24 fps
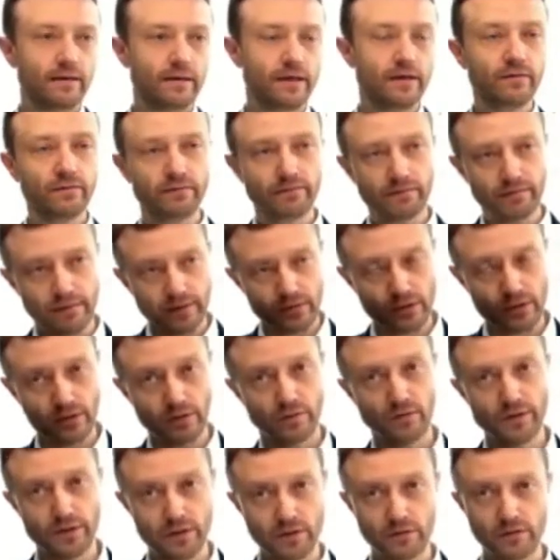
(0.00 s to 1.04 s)
if
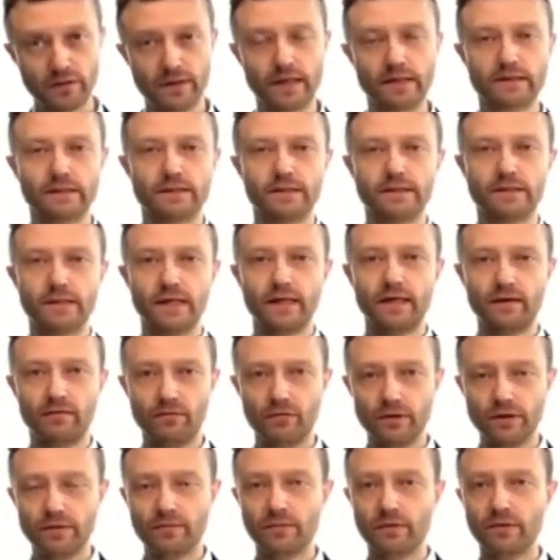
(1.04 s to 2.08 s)
withholding tax is
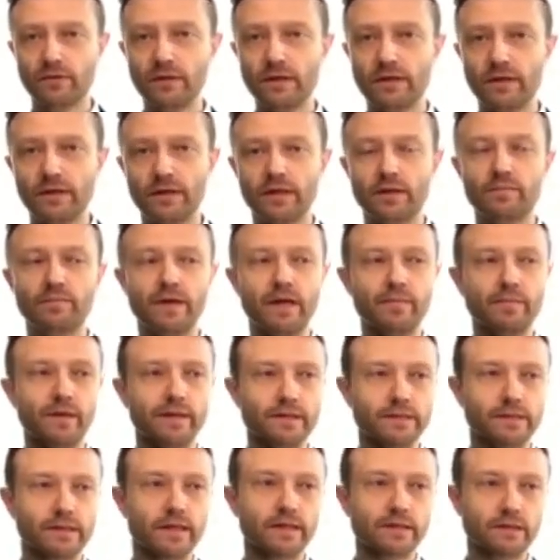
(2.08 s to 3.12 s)
unavoidable, it may
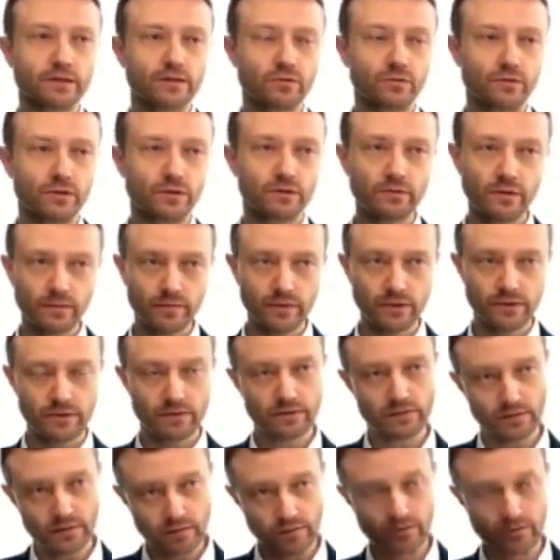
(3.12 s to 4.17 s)
make sense to
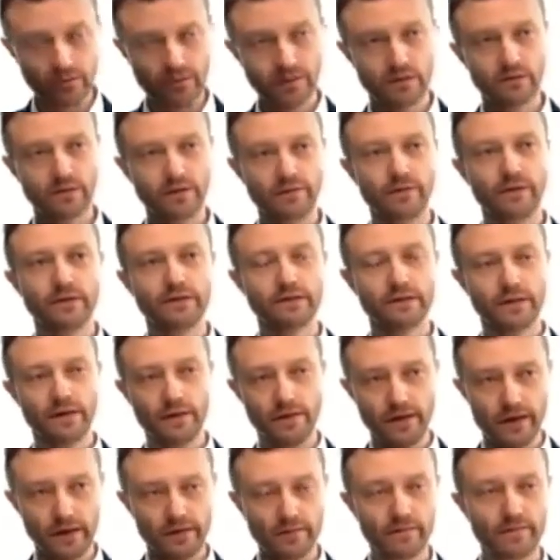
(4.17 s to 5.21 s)
distribute dividends
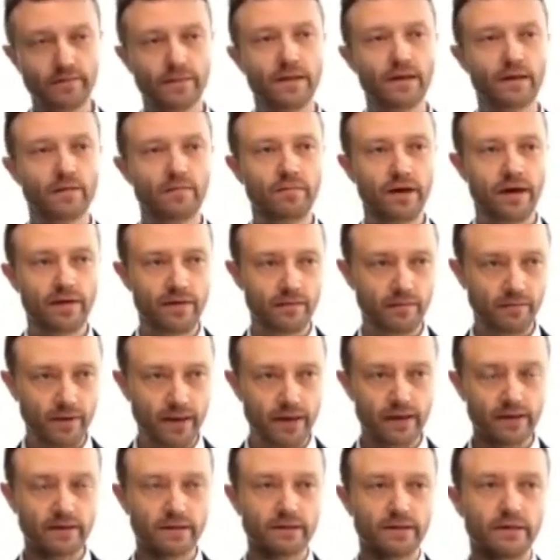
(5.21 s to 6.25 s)
and then pay them
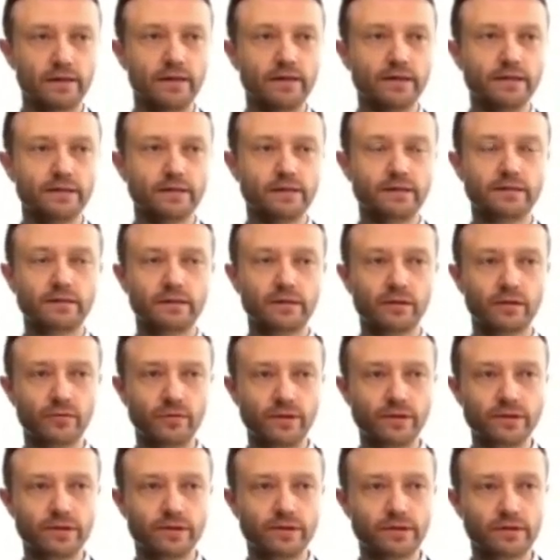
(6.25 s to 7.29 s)
back. At least it
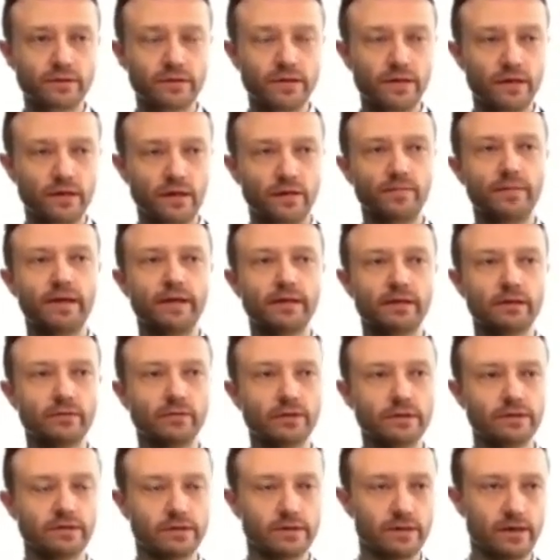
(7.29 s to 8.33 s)
may
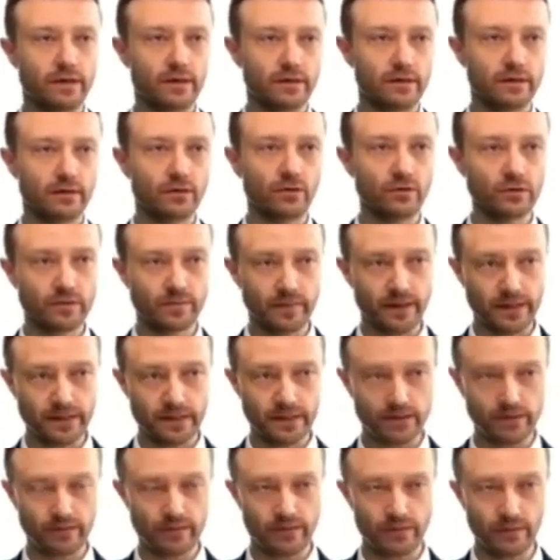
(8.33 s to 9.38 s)
increase the cost
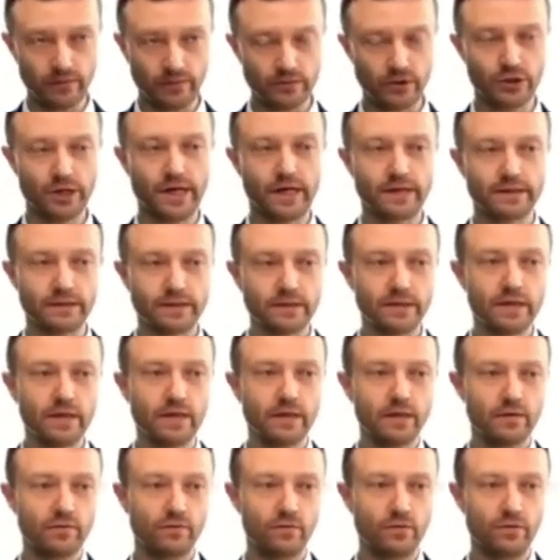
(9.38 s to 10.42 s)
basis of shares
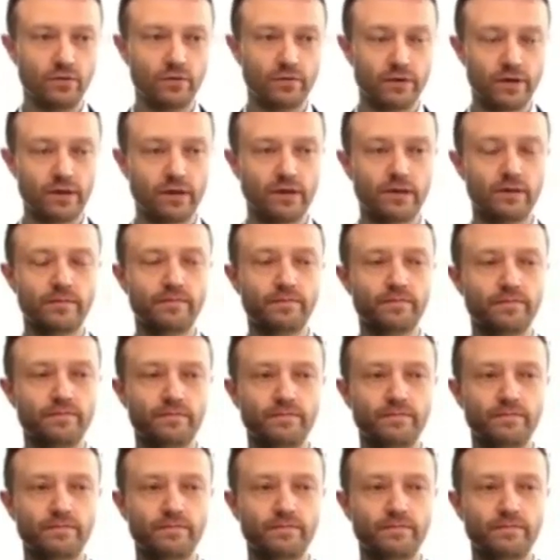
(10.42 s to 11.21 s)
for the